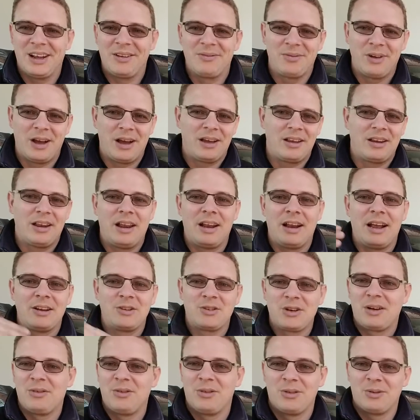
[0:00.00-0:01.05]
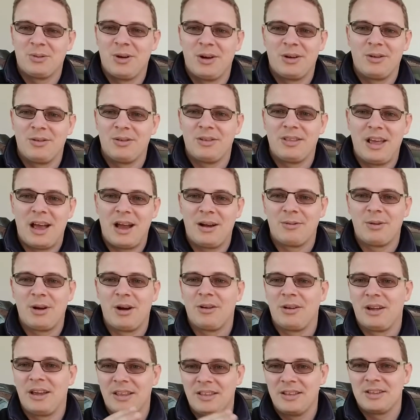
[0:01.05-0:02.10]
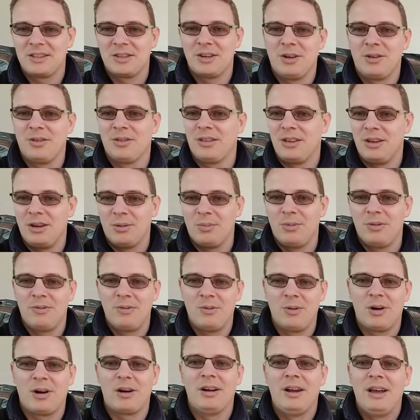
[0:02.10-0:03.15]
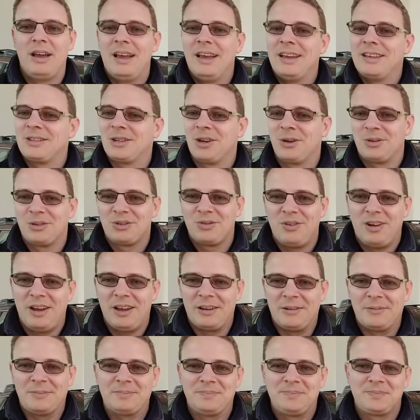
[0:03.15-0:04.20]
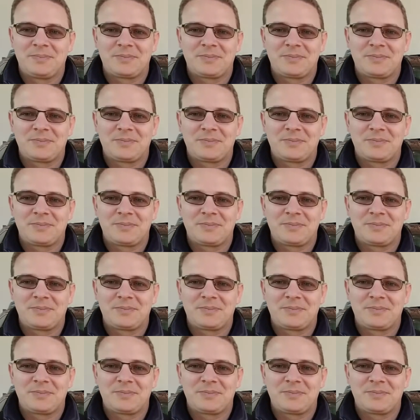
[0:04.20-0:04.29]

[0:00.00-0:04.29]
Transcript: I traveled that route in the snow the year before, so it was fine.